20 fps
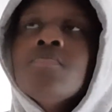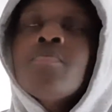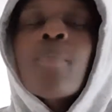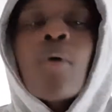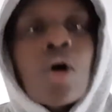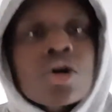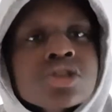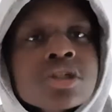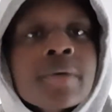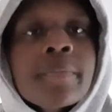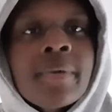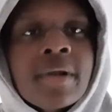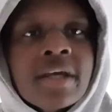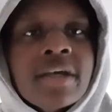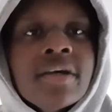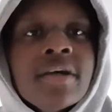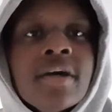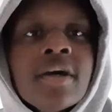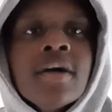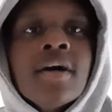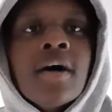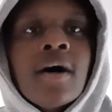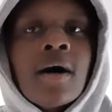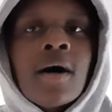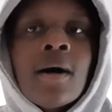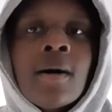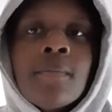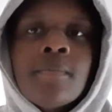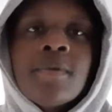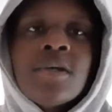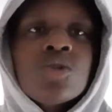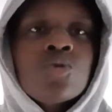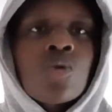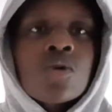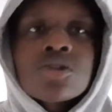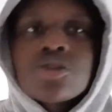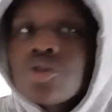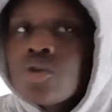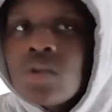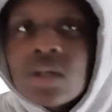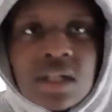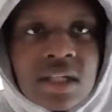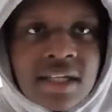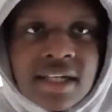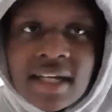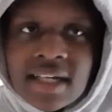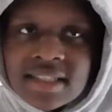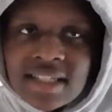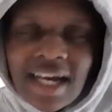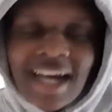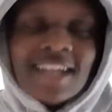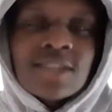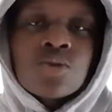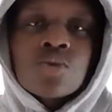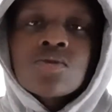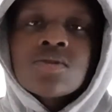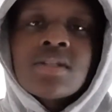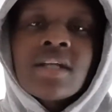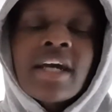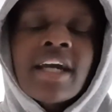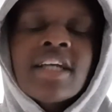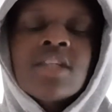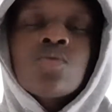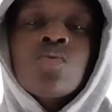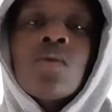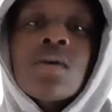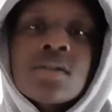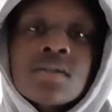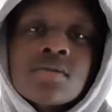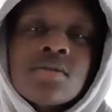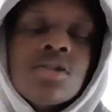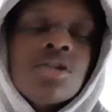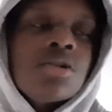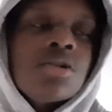Possibly. He's won 2 La Liga titles there. He's won